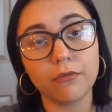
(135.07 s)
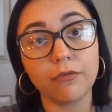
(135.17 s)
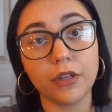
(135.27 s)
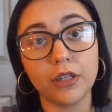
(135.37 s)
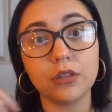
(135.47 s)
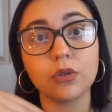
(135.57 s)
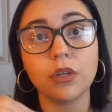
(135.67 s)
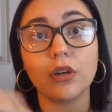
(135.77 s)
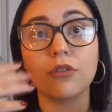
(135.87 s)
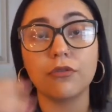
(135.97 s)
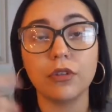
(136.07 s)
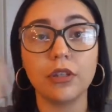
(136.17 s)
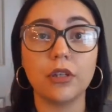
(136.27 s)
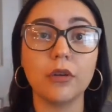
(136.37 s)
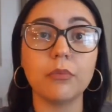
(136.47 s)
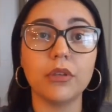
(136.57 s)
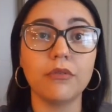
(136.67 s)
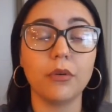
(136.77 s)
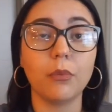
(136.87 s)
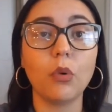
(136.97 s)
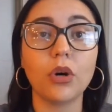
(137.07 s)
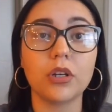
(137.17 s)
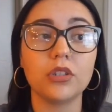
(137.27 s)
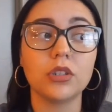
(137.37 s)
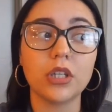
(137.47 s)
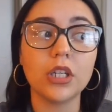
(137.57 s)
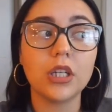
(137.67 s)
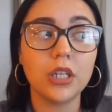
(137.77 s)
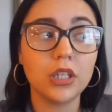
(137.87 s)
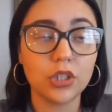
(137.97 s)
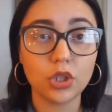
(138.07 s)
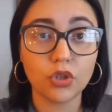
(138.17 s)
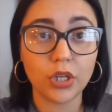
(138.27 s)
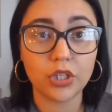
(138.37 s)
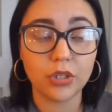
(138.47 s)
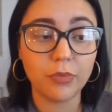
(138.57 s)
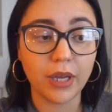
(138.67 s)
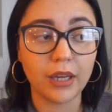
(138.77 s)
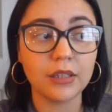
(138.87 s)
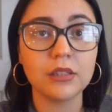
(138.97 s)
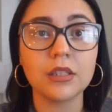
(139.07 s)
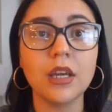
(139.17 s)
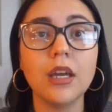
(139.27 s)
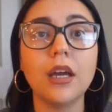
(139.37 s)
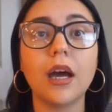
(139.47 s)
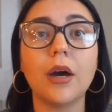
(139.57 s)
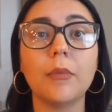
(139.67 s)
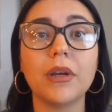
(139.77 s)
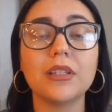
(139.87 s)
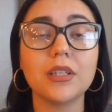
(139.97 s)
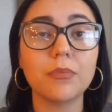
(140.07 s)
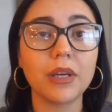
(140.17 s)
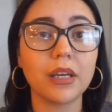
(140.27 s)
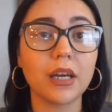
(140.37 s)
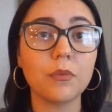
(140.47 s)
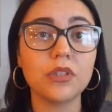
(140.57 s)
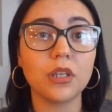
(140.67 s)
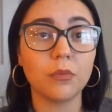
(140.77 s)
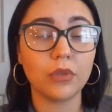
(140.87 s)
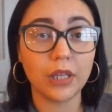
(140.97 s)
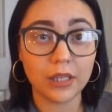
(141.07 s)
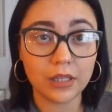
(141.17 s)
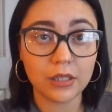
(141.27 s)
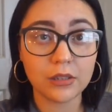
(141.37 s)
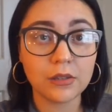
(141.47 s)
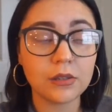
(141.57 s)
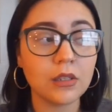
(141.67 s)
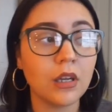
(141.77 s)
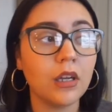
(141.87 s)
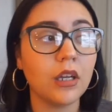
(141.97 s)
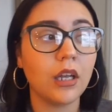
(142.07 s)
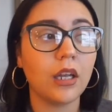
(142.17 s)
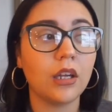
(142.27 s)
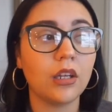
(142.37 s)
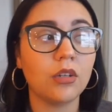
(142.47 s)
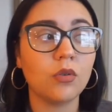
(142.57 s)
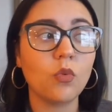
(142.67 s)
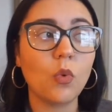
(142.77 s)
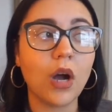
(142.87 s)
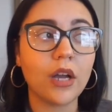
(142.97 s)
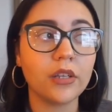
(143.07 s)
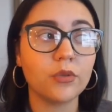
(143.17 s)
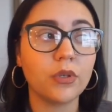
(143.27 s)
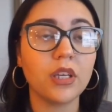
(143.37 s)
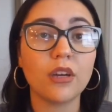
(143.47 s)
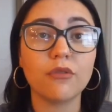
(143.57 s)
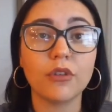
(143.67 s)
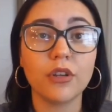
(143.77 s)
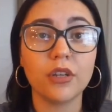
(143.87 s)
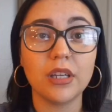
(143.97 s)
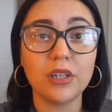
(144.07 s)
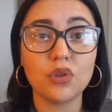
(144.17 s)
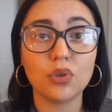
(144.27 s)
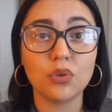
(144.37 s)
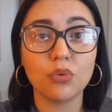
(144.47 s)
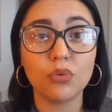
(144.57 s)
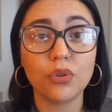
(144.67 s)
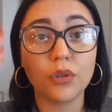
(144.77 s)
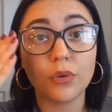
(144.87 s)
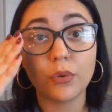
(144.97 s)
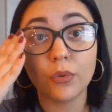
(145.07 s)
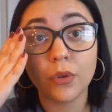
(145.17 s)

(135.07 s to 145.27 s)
fit into it or fill it up even more. So it is a stretchy pants. I did pick up some leggings, and as we get further into the